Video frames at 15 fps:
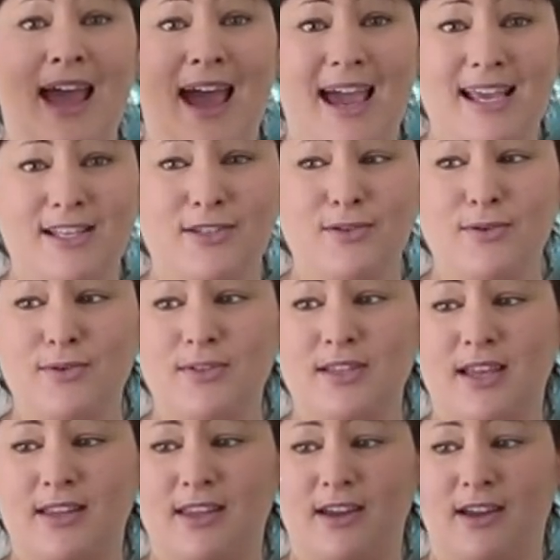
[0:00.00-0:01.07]
Hazel's.
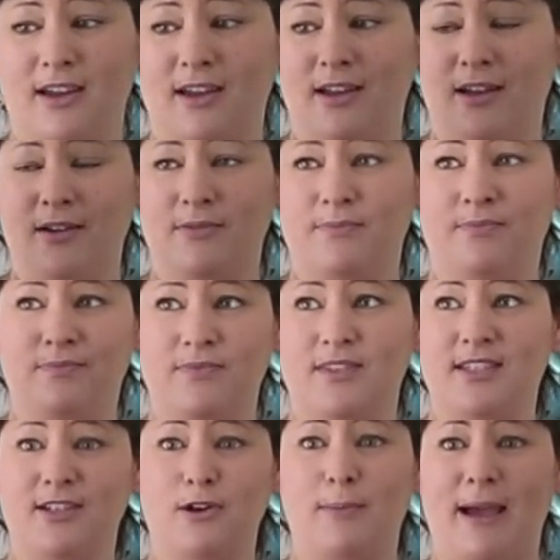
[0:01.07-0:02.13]
They're
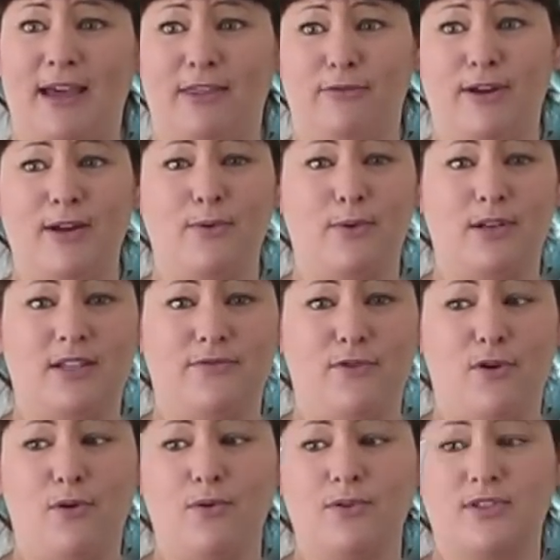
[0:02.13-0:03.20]
still about 3/4
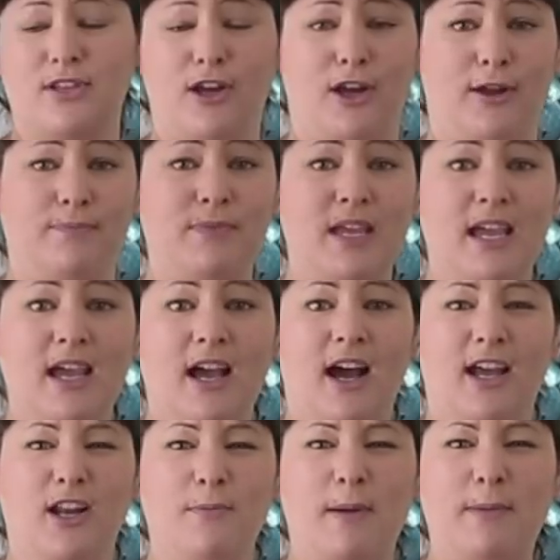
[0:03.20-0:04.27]
full, so
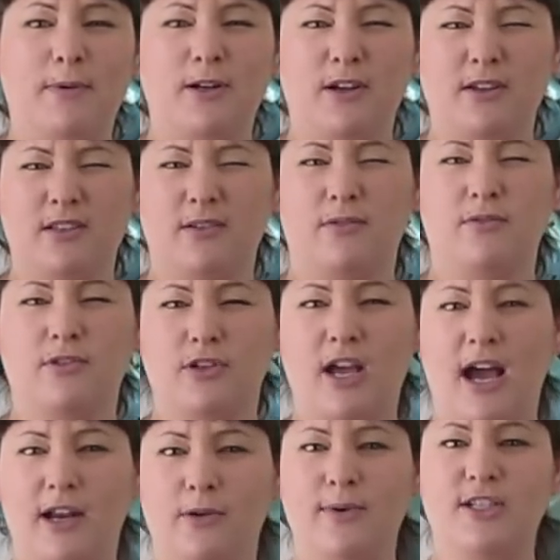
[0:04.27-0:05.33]
I know people
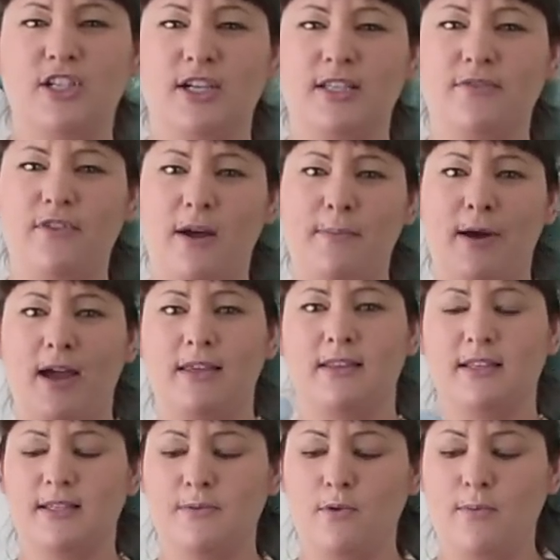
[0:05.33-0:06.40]
can't always justify buying
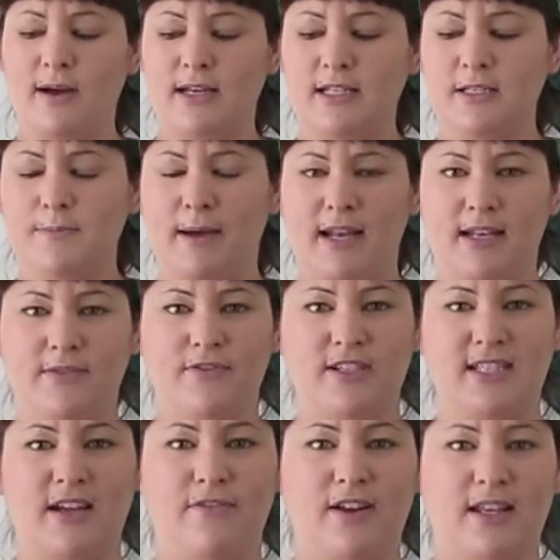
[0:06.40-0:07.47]
the small ones, but for
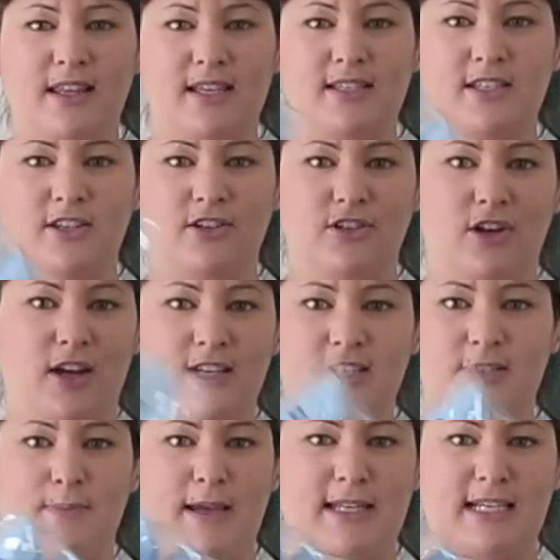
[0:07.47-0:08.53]
stuff like this I
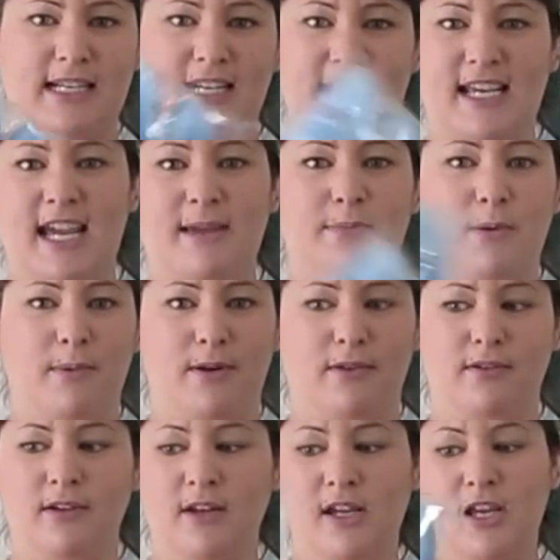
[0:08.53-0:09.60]
just basically keep them
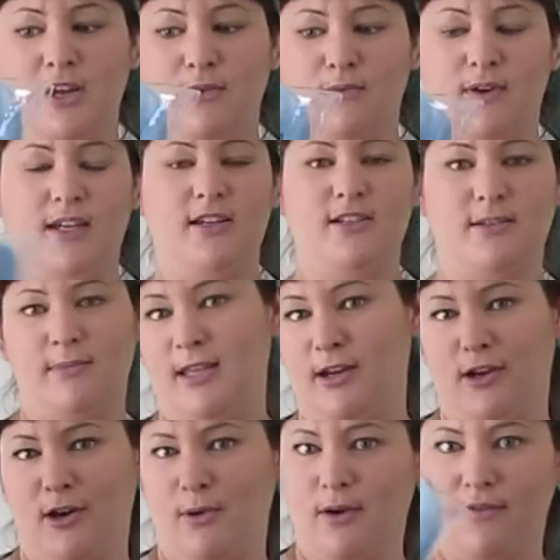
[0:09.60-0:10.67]
and reuse them. They
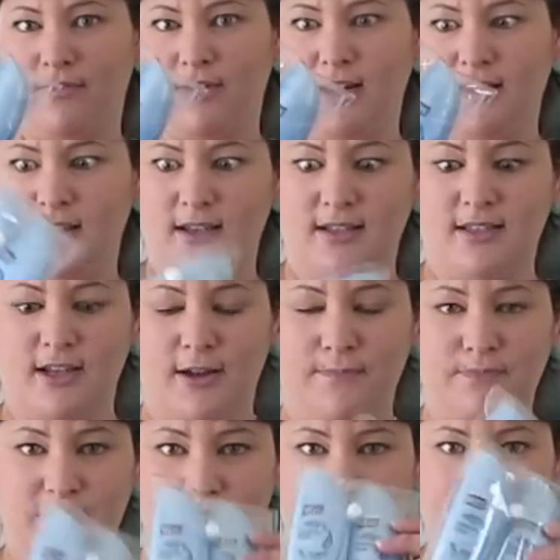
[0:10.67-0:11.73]
don't go off or anything. So
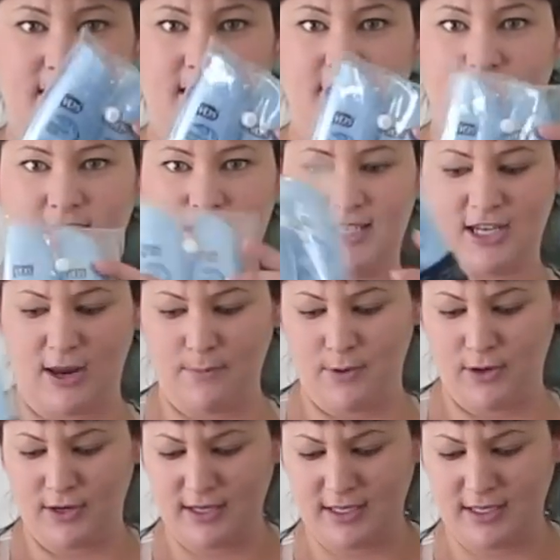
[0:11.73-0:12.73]
that's just shampoo,